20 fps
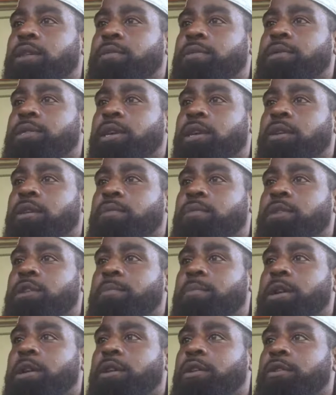I won't say they're one
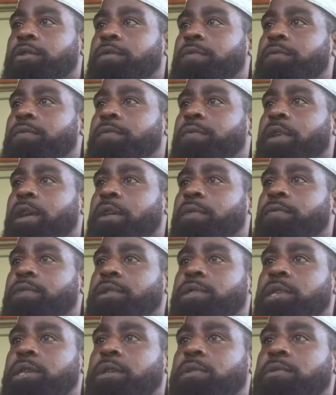of my new
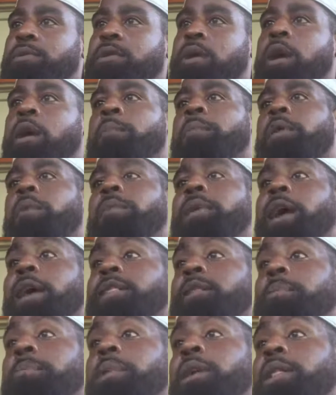favorite teams. But we
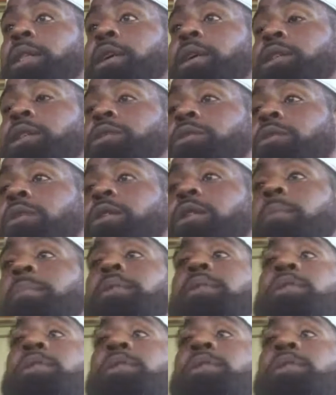got the Pelicans going up